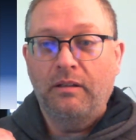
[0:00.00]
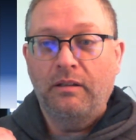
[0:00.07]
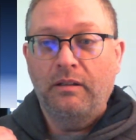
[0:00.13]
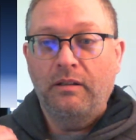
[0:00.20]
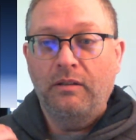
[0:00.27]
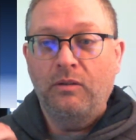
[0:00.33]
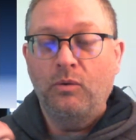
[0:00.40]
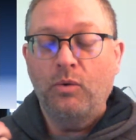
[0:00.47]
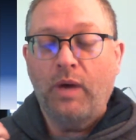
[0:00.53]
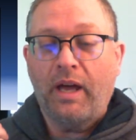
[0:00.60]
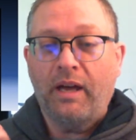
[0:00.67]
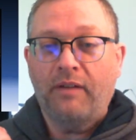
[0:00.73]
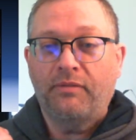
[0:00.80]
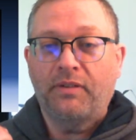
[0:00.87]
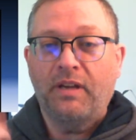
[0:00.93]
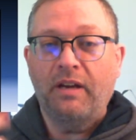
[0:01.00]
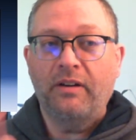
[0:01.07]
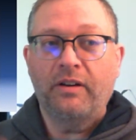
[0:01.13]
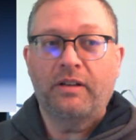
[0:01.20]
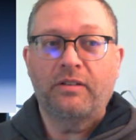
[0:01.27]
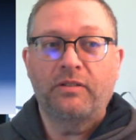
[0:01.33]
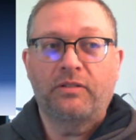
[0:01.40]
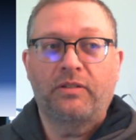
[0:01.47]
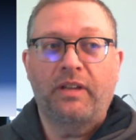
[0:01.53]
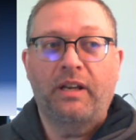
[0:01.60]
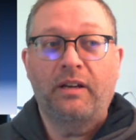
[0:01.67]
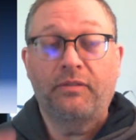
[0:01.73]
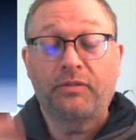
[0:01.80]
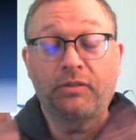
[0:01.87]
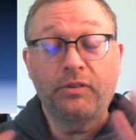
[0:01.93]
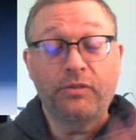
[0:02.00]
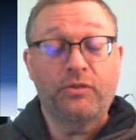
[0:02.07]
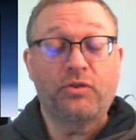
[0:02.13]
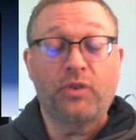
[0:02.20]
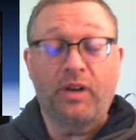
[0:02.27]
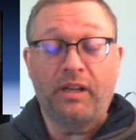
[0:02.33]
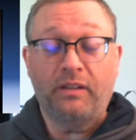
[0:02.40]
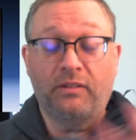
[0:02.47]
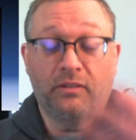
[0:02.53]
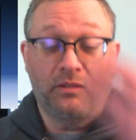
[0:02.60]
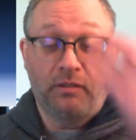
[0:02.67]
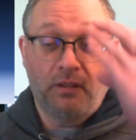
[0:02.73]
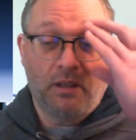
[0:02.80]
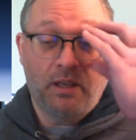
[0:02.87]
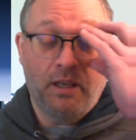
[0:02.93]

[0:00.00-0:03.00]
you have characters that have certain traits,